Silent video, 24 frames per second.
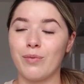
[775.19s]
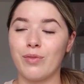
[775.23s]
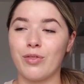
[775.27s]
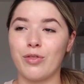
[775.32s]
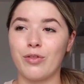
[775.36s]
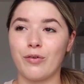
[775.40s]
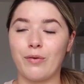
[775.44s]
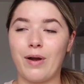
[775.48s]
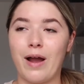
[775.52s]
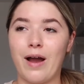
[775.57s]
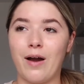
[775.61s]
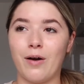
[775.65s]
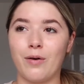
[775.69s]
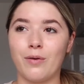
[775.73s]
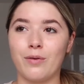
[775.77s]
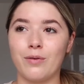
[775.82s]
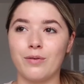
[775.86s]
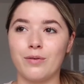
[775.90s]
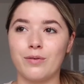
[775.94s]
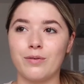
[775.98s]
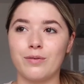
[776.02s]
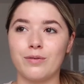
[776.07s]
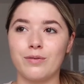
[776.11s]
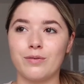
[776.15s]

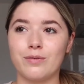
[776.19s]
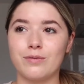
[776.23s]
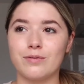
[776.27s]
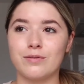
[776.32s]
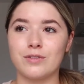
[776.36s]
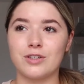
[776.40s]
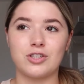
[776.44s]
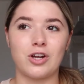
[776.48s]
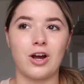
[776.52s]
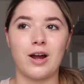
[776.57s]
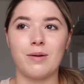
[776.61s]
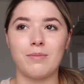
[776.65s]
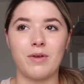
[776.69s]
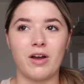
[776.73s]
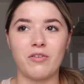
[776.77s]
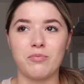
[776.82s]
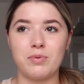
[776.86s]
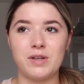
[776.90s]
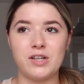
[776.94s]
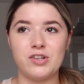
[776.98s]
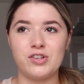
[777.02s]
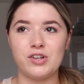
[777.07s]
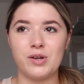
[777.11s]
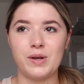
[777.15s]
throughout the time that I've
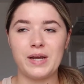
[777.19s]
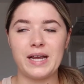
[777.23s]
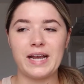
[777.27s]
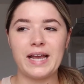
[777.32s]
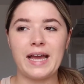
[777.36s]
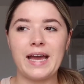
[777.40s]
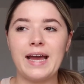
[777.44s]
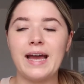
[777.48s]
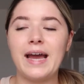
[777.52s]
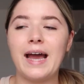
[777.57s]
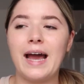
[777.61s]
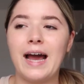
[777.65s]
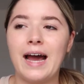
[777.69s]
been doing it,